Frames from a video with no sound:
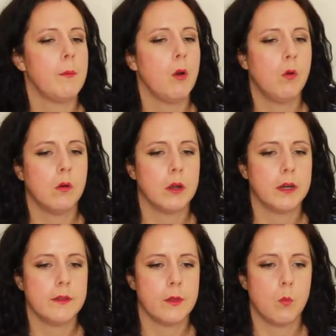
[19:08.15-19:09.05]
Or
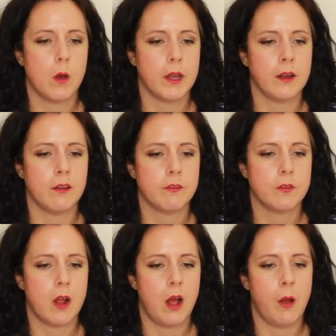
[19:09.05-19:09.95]
the one
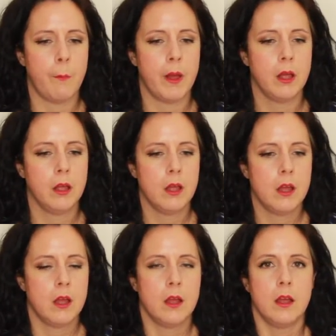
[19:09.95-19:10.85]
from
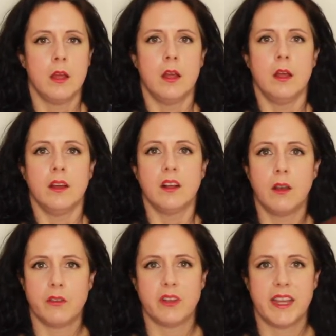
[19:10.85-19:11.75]

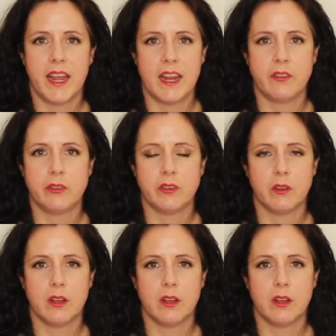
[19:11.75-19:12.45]
Closet Case,